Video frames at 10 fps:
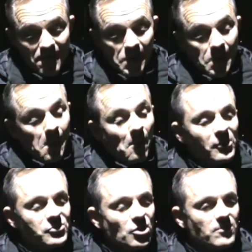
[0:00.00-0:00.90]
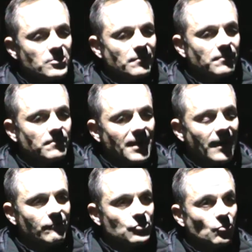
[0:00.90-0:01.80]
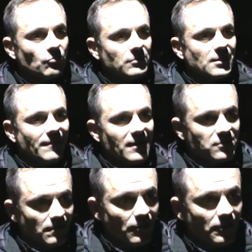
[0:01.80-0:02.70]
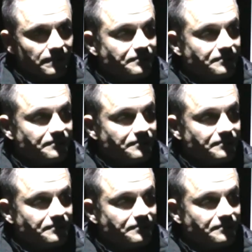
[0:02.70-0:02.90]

But in terms of getting a result defensively,